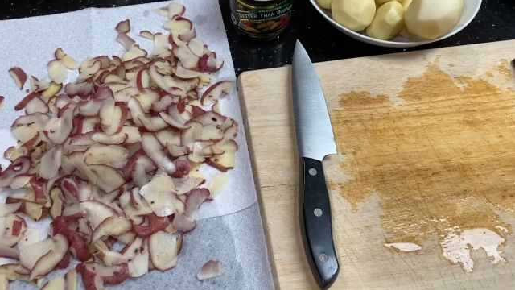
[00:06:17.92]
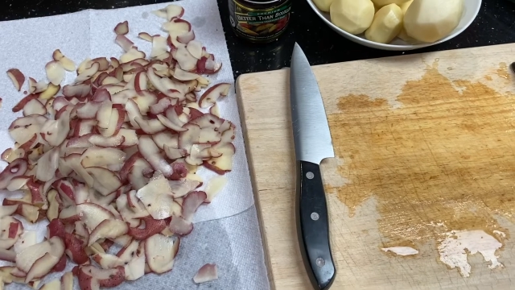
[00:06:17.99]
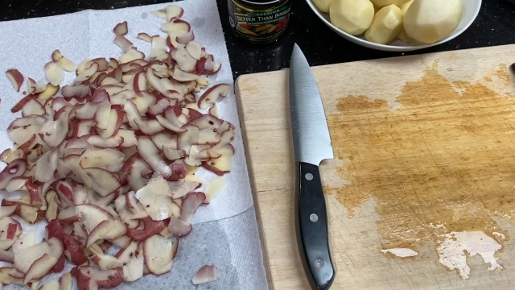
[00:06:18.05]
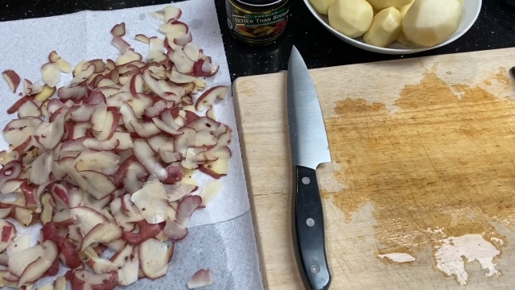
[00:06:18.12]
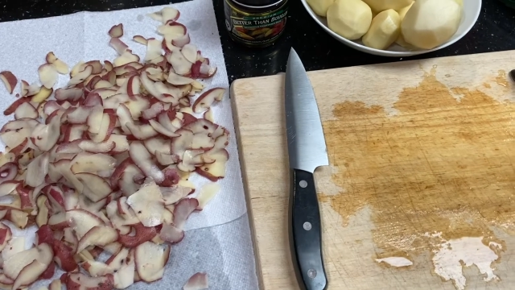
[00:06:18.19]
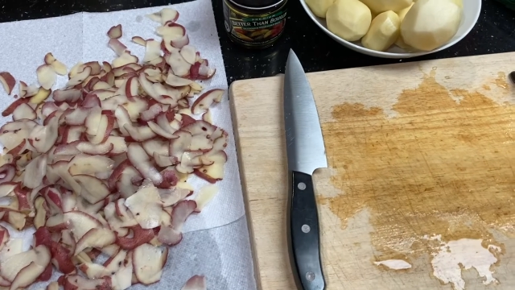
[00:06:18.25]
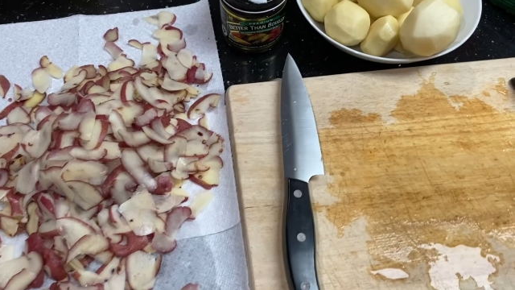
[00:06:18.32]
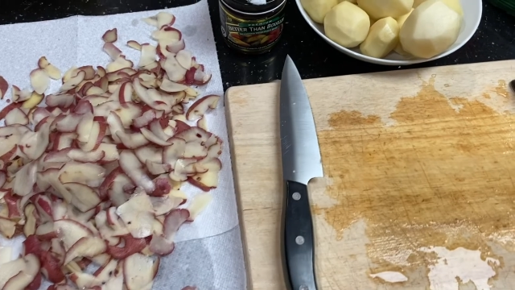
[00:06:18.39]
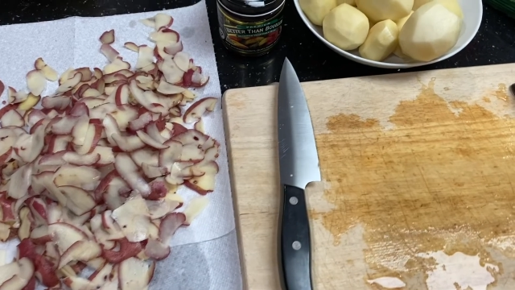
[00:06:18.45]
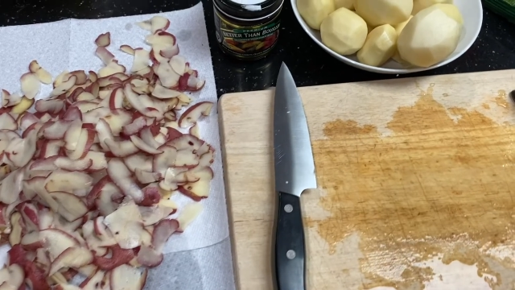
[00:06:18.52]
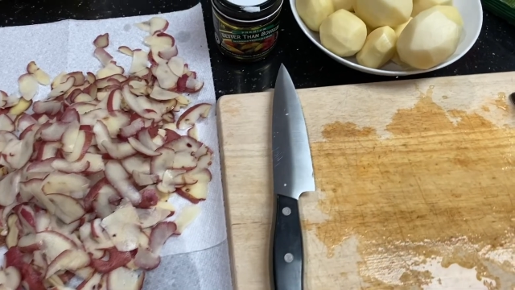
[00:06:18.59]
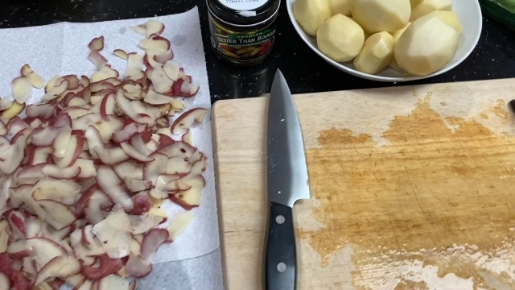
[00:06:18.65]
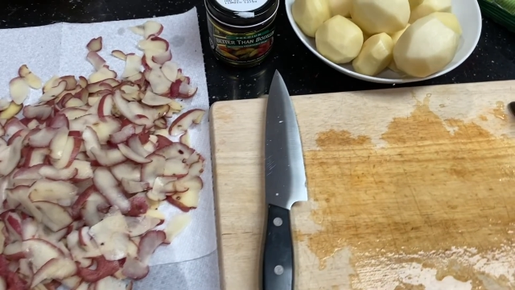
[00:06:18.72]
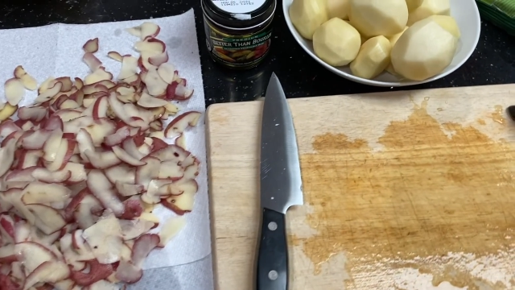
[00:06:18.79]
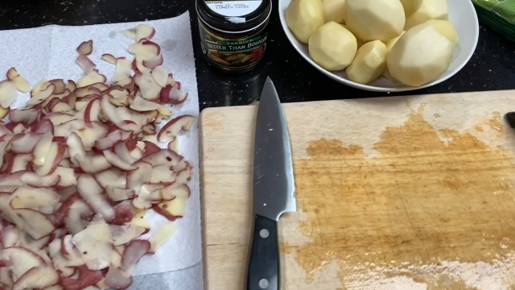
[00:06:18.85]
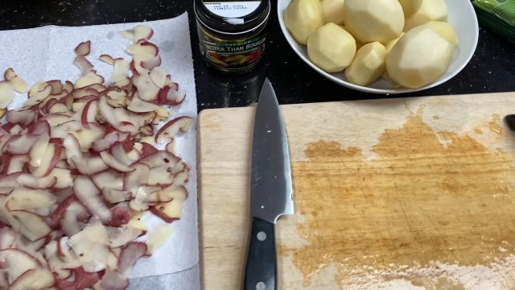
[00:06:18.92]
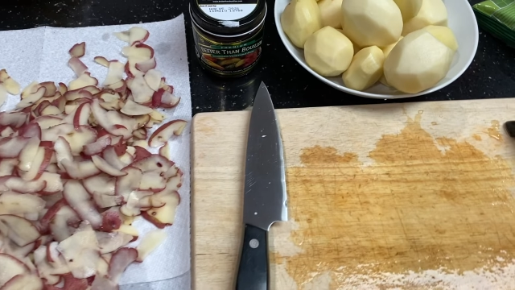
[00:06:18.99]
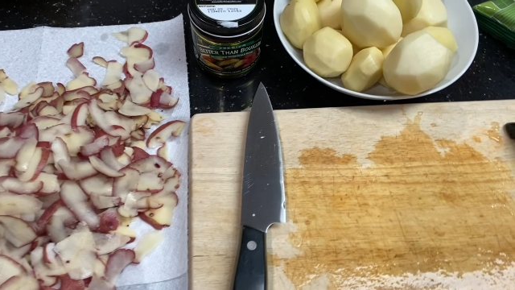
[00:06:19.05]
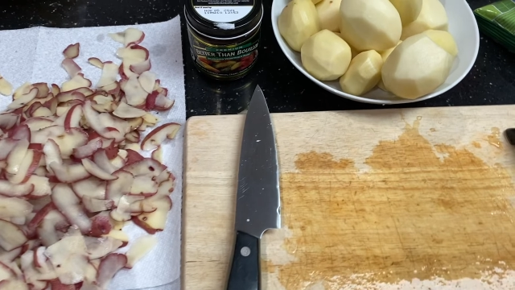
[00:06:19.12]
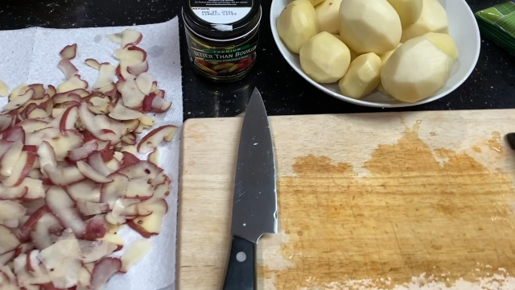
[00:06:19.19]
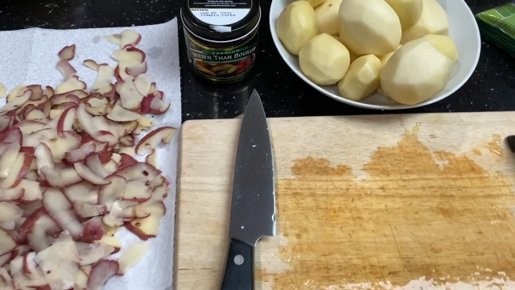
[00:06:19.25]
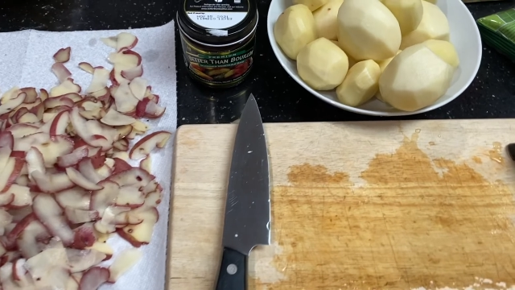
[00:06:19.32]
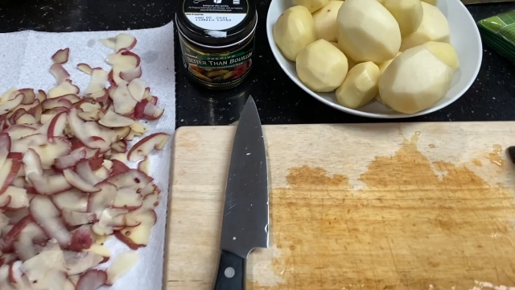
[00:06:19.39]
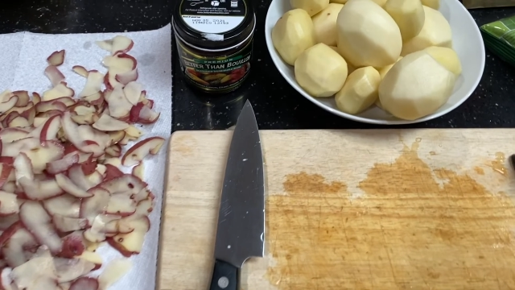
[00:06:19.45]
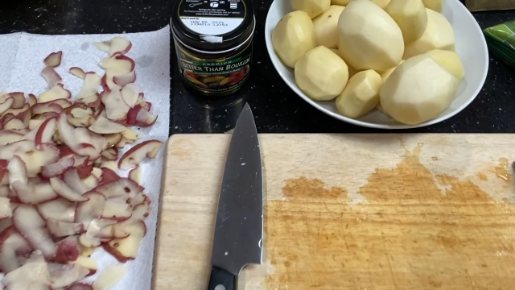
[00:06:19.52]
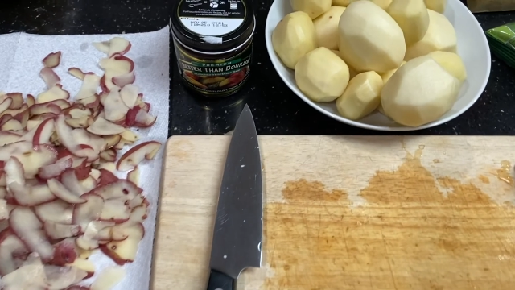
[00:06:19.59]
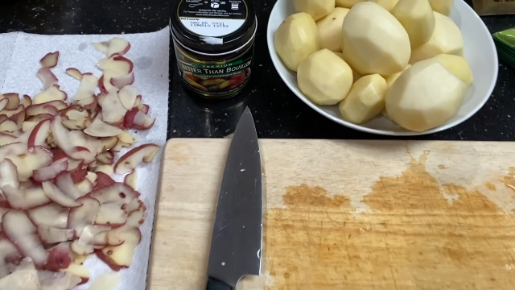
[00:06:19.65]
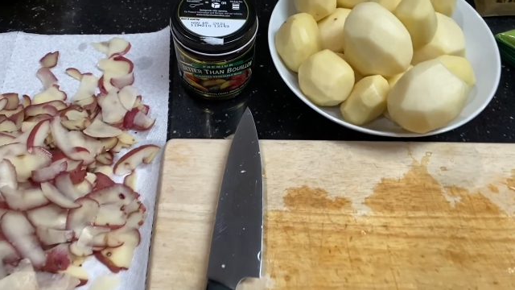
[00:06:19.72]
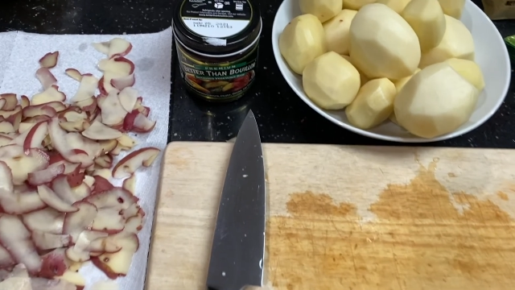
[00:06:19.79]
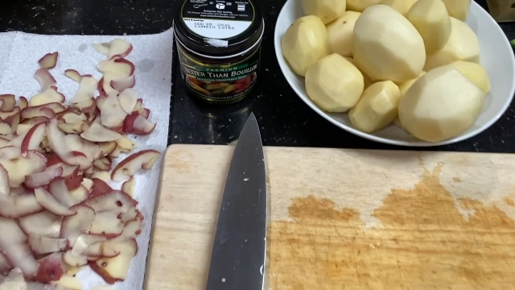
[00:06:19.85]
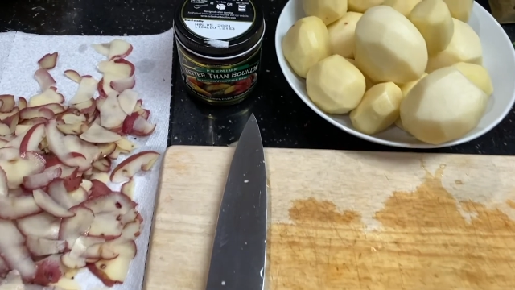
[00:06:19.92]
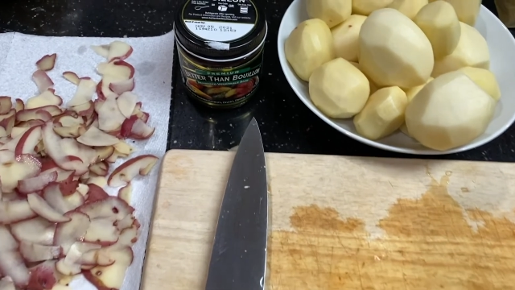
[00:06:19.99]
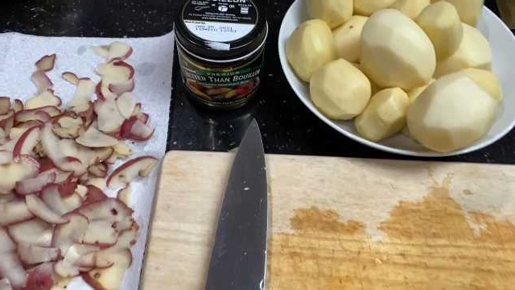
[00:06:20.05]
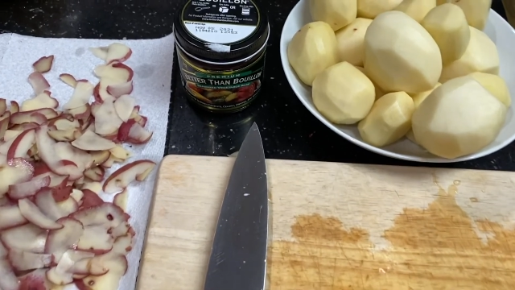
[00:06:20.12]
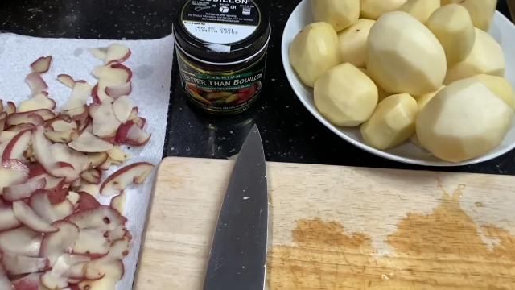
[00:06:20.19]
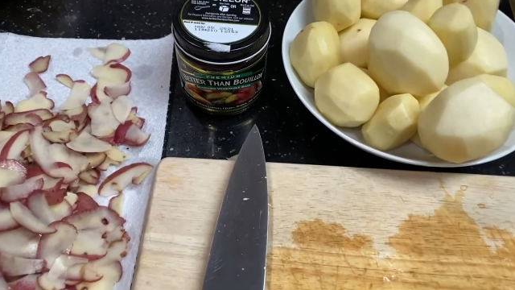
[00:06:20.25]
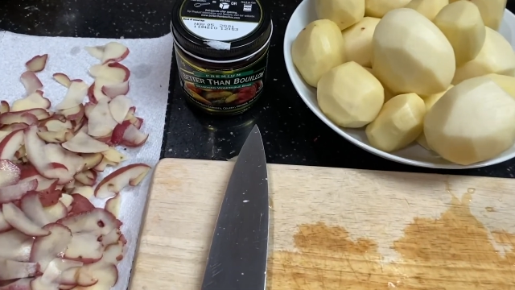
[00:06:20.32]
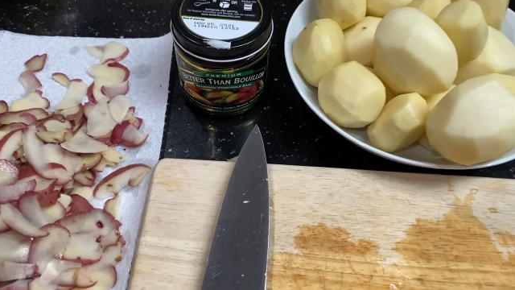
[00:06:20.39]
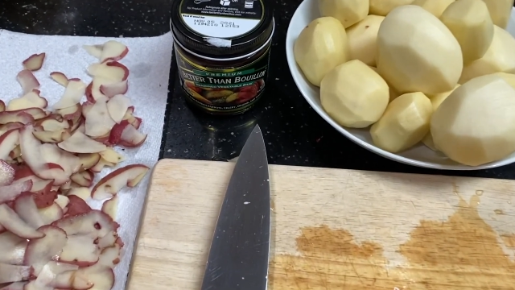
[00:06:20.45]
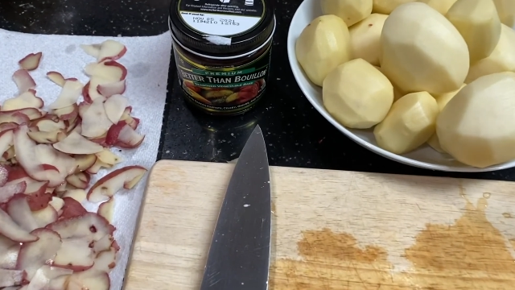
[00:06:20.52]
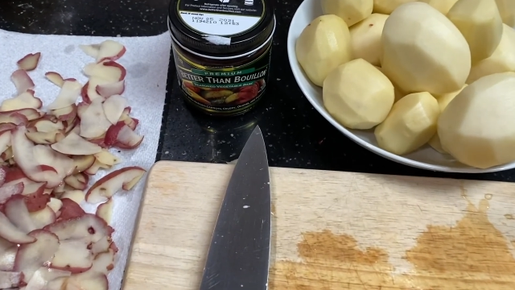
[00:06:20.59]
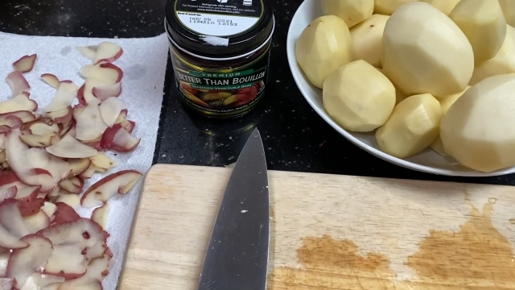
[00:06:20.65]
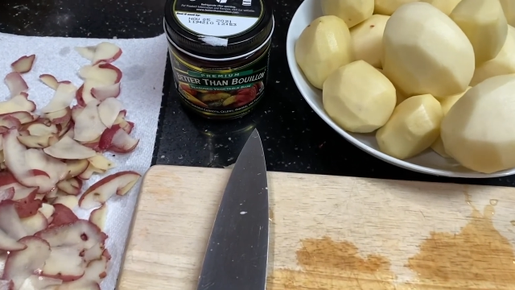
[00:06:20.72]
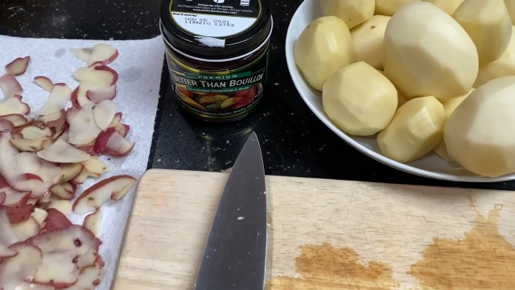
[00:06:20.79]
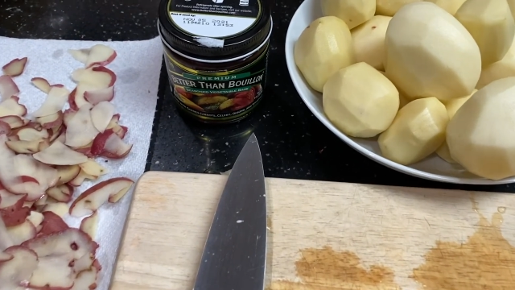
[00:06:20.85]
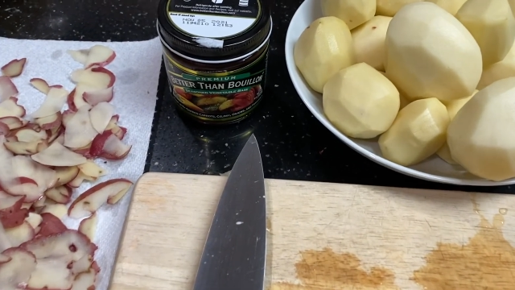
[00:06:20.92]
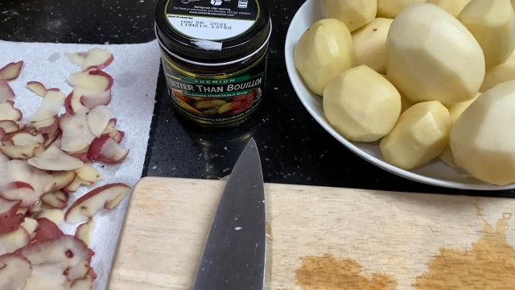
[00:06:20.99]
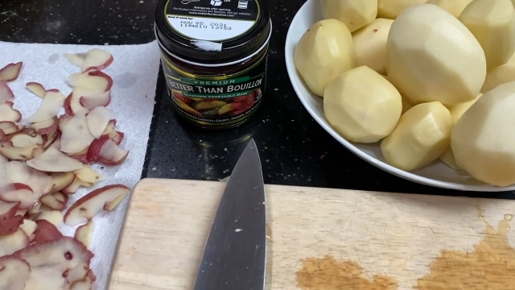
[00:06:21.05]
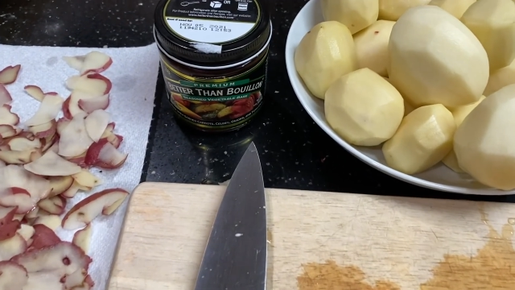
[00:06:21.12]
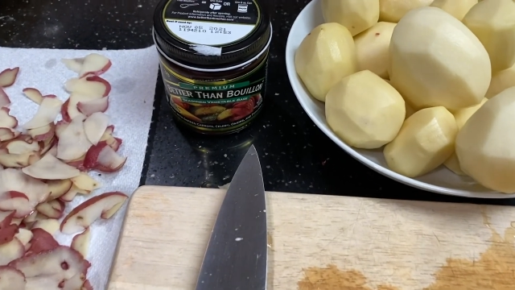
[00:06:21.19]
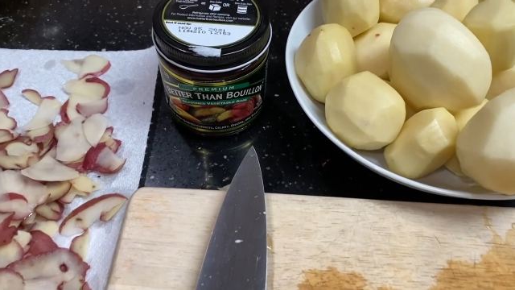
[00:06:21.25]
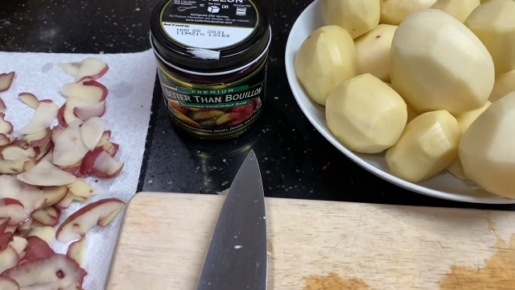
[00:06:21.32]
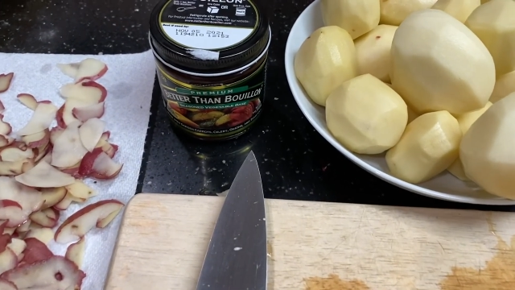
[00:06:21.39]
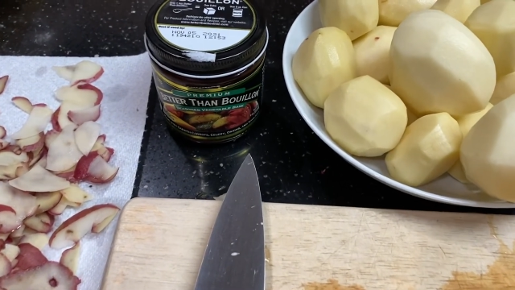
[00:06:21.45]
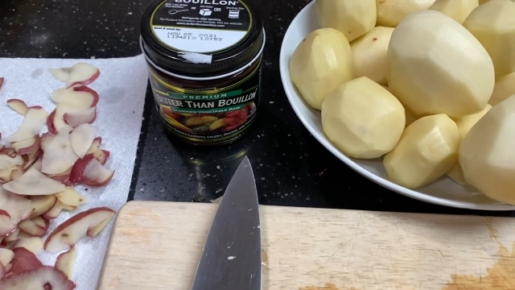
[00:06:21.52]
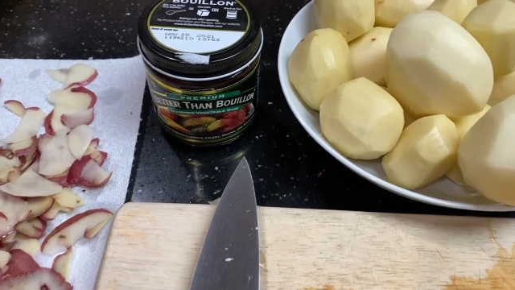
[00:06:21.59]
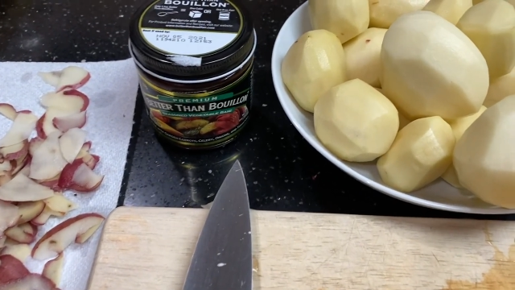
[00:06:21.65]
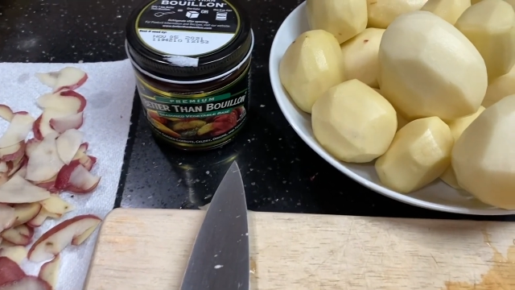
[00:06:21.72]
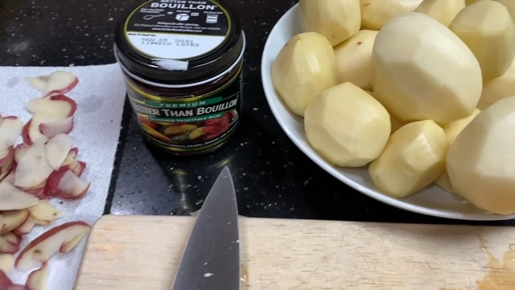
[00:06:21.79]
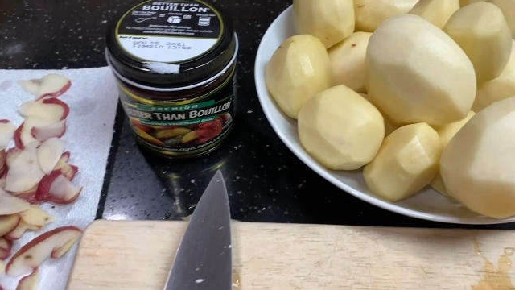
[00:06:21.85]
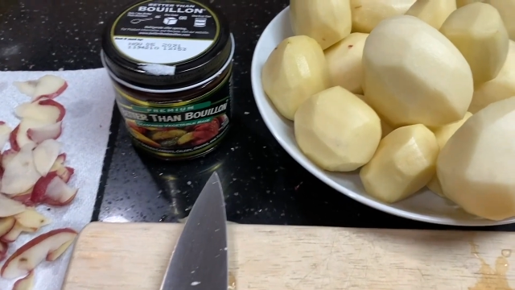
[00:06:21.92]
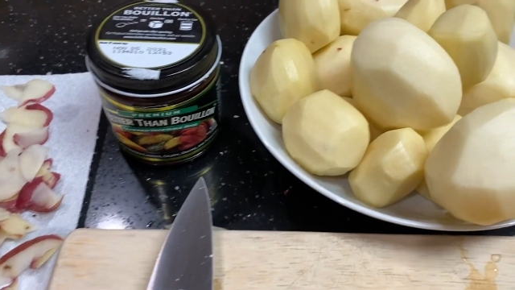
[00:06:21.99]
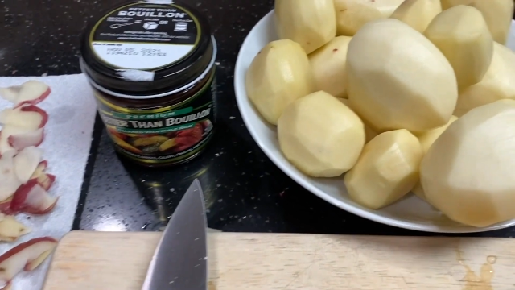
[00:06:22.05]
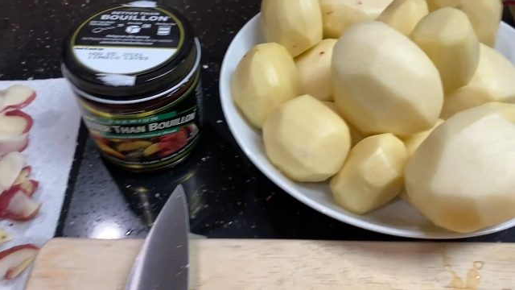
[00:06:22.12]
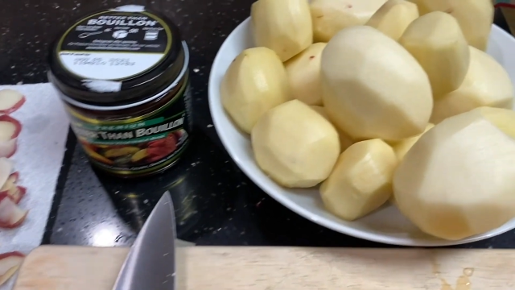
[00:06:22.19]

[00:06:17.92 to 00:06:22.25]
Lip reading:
(no speaker visible)